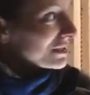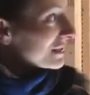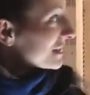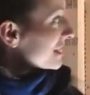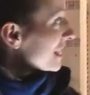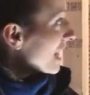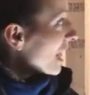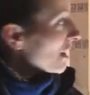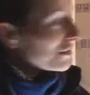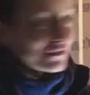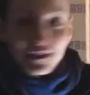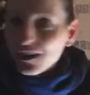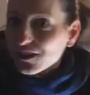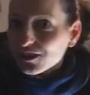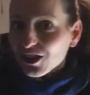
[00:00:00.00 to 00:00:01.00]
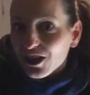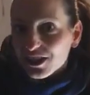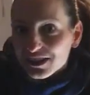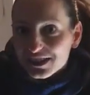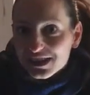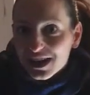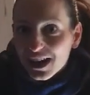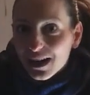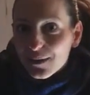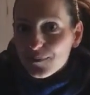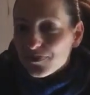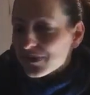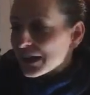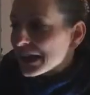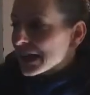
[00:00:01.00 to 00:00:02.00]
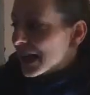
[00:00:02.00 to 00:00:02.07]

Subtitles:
to see how far along it's come.